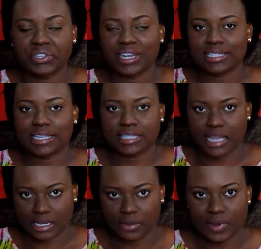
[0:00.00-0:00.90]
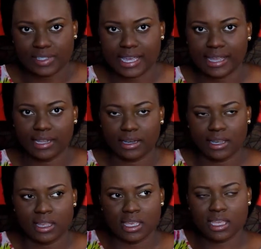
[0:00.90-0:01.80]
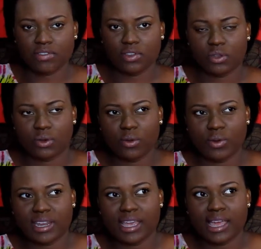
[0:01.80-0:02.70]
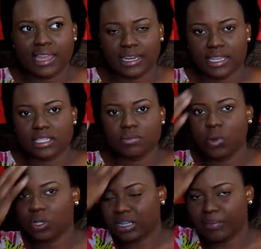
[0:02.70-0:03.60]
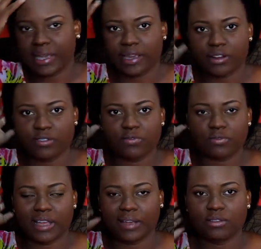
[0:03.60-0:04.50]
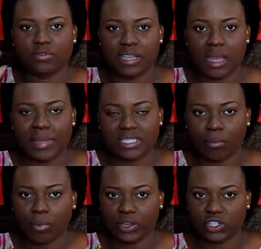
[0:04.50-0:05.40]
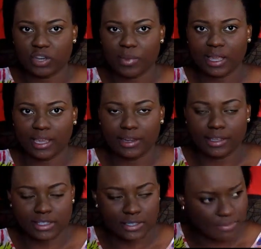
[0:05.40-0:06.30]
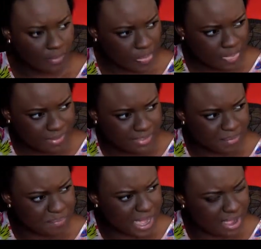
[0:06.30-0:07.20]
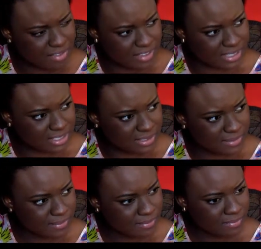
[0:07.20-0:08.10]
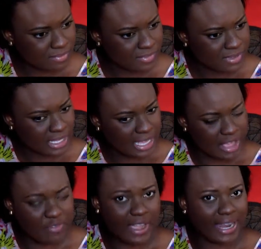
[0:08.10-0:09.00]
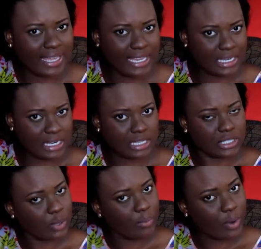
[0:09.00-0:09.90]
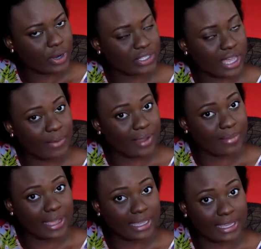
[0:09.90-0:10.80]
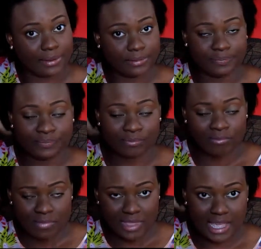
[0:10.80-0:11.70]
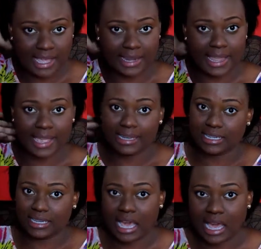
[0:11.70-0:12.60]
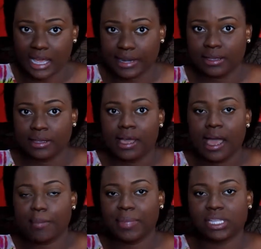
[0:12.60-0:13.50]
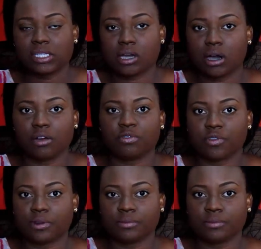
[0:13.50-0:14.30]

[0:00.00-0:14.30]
so that's exactly what I did even though when I added it most of my hair I could feel a bit of moisture back in it the back of it I felt like it needed some more so I went back in and I did add a bit of